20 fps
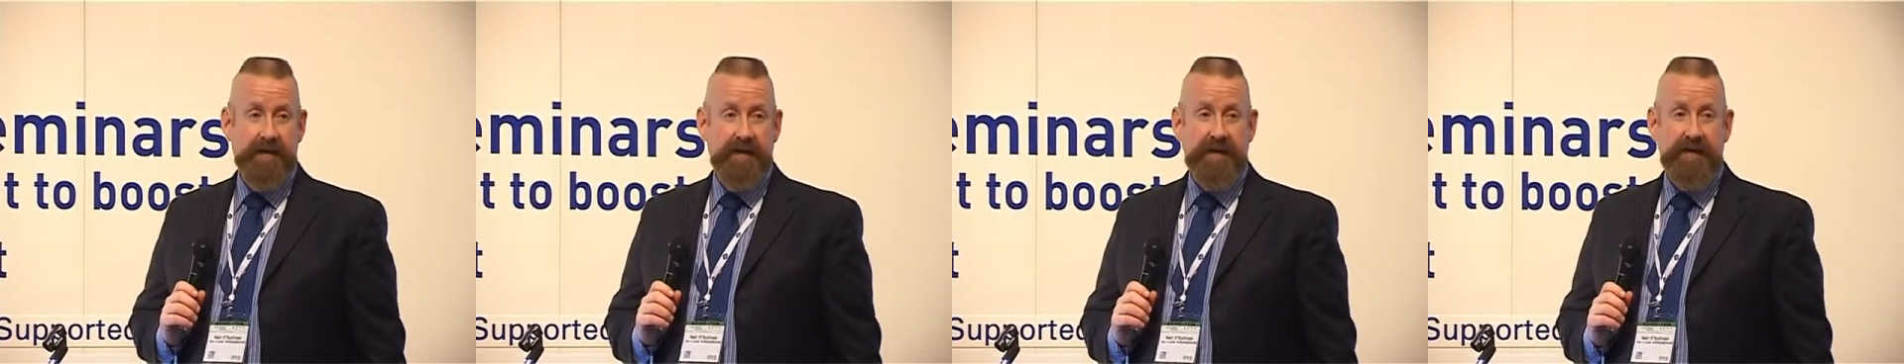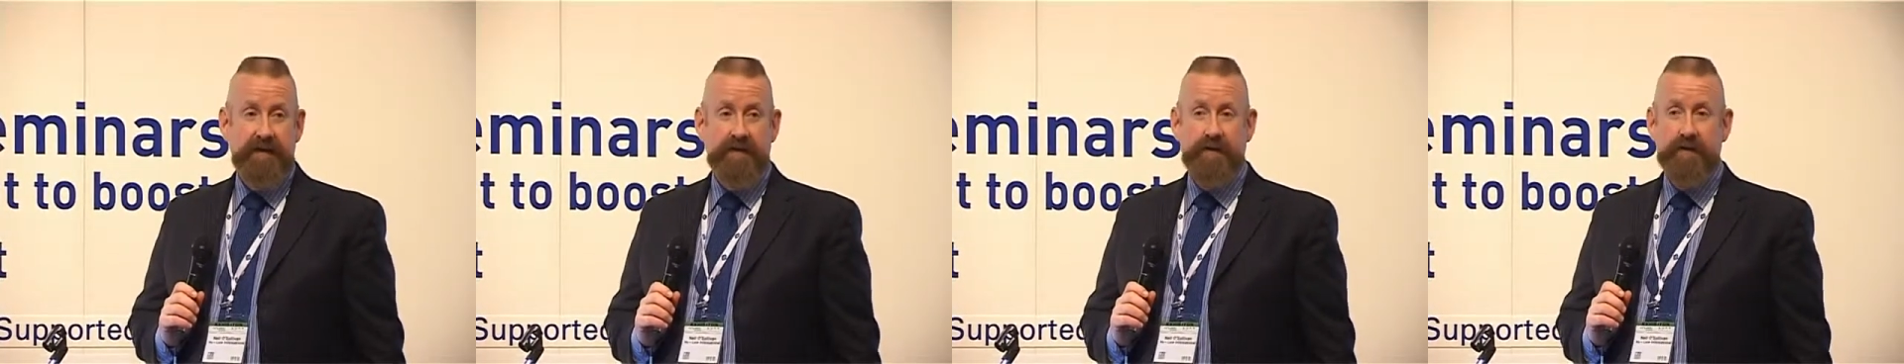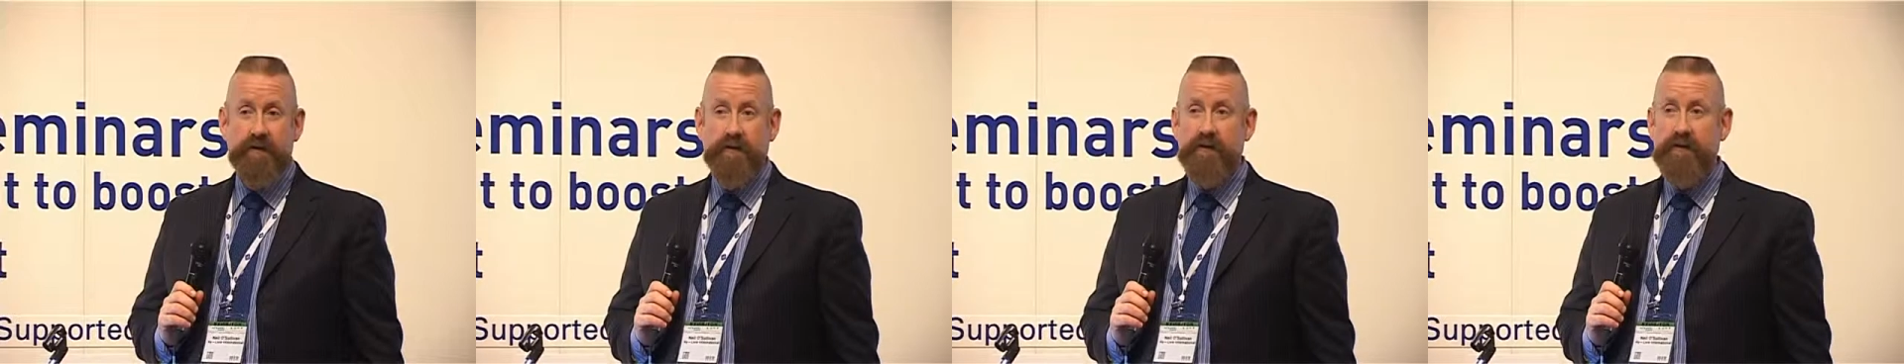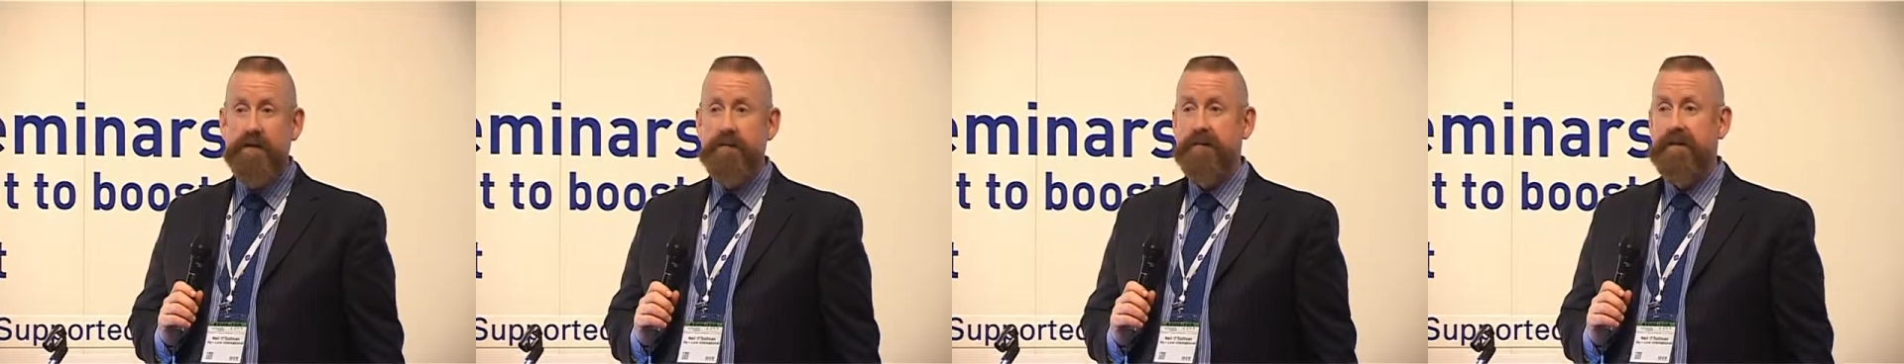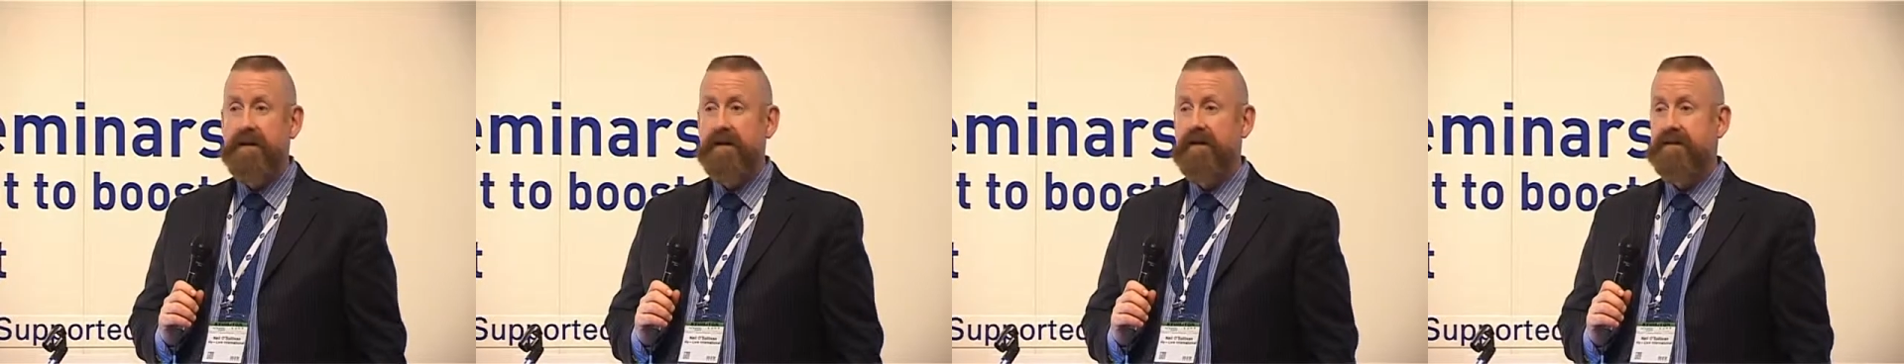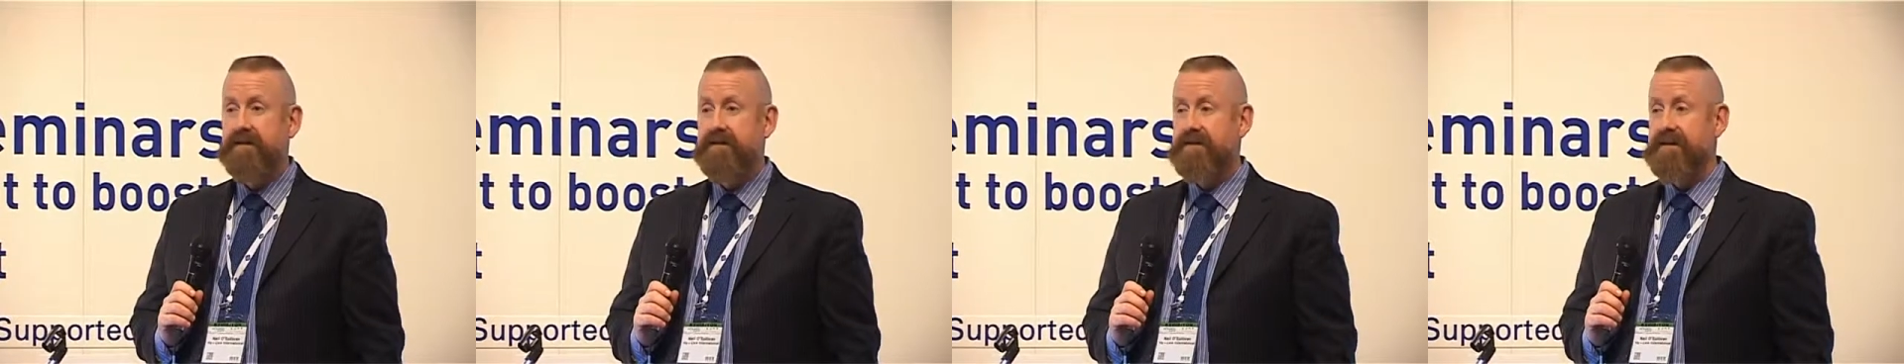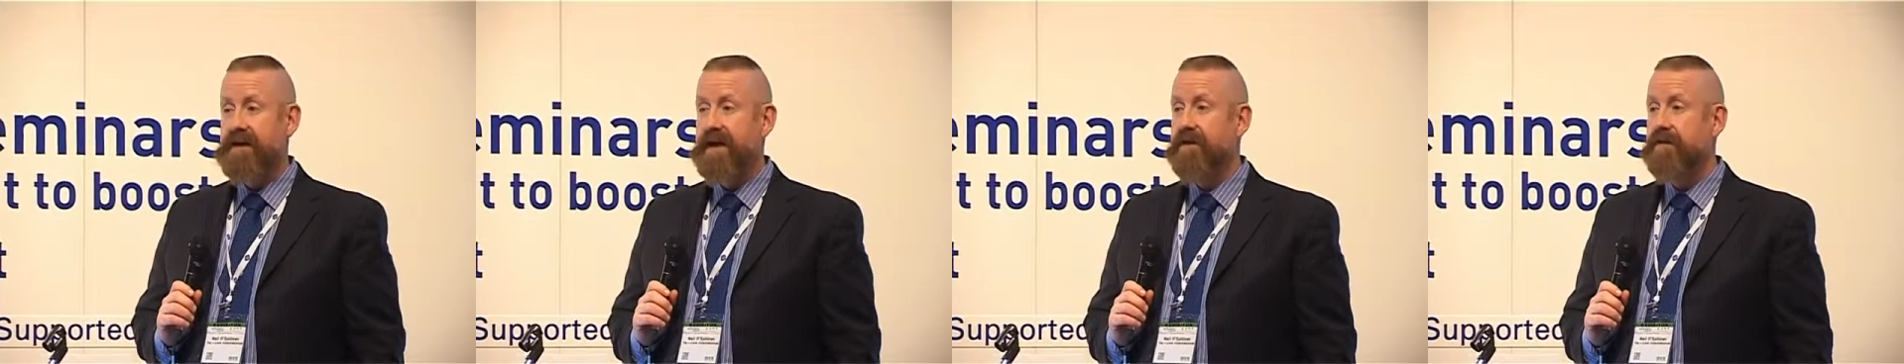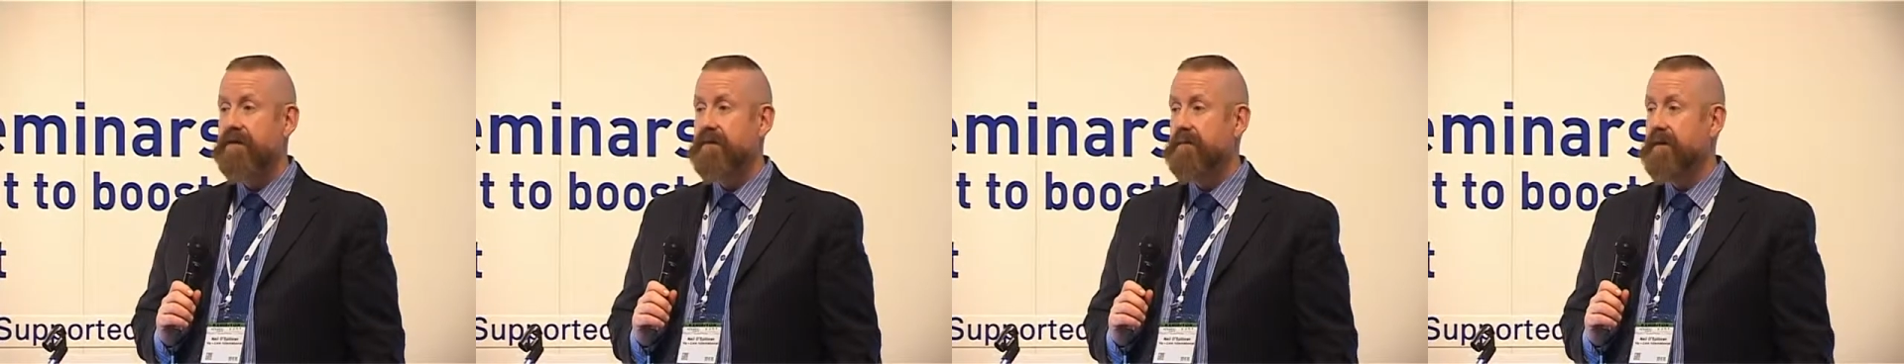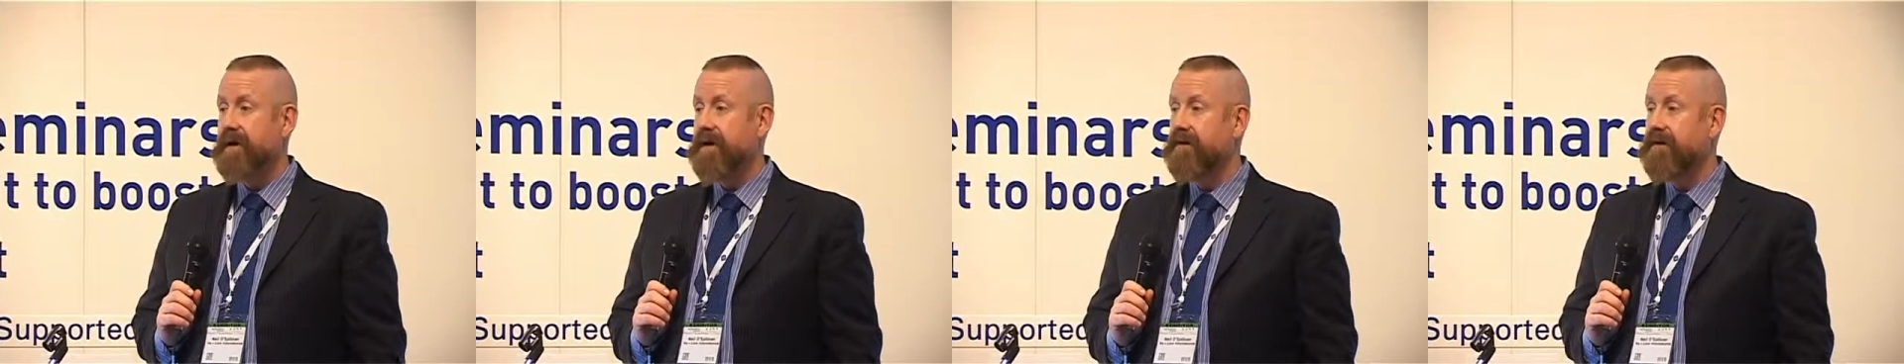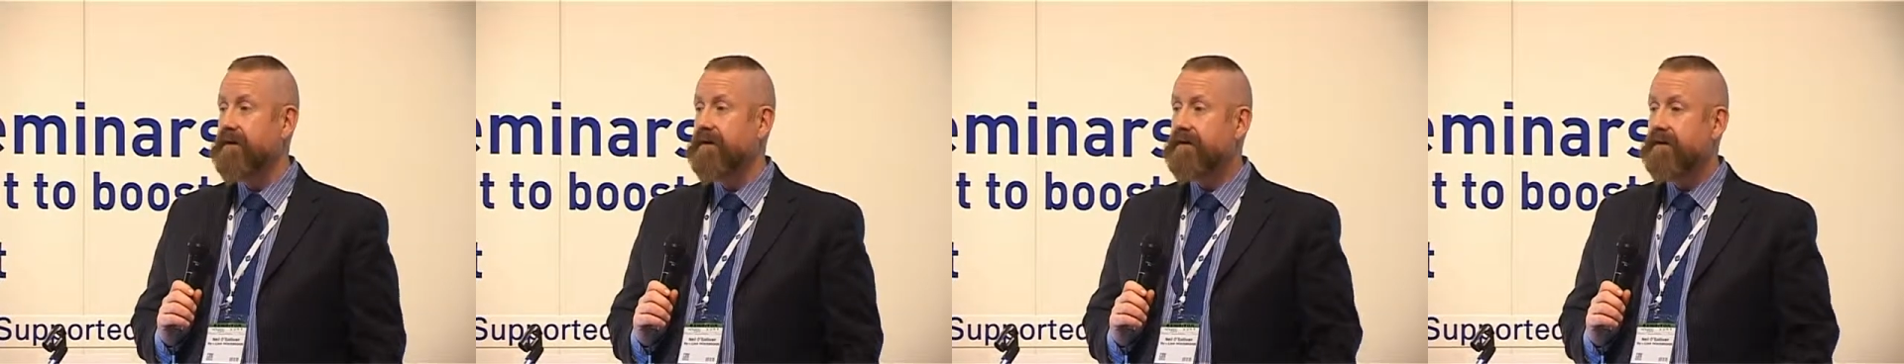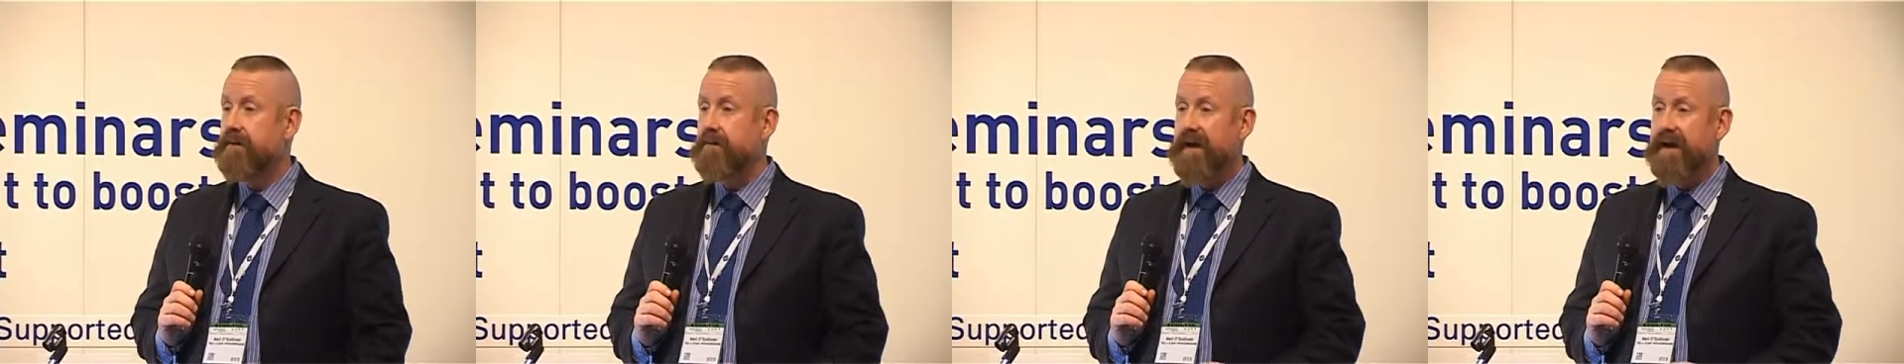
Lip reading: In Europe and in South America,